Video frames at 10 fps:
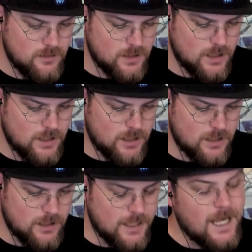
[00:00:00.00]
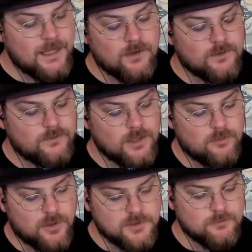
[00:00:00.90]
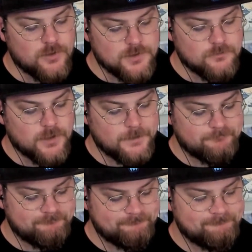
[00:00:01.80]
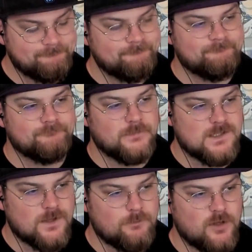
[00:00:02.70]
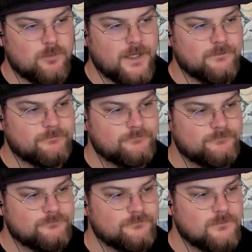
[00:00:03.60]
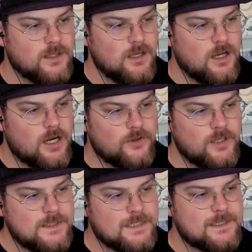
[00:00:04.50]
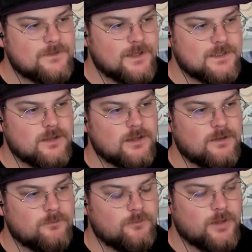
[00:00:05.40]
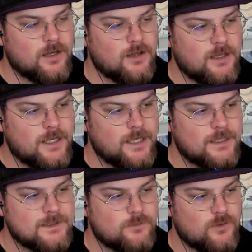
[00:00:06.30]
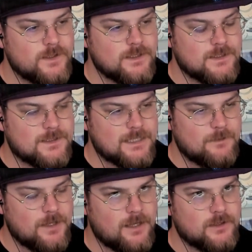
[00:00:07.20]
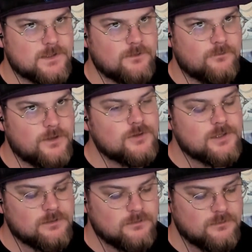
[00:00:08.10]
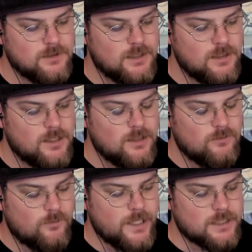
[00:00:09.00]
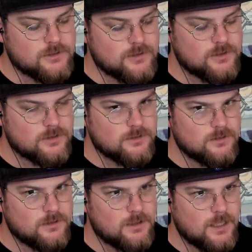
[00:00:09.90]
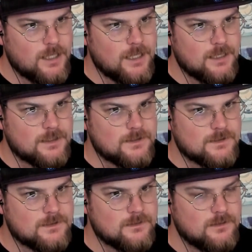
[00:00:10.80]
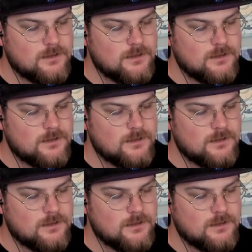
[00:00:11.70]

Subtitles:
And yeah, even if they go potion, we're good. Because we have both Blaine. Are there any status effects other than paralyze, poison, and sleep? Yeah, there's confusion, which is...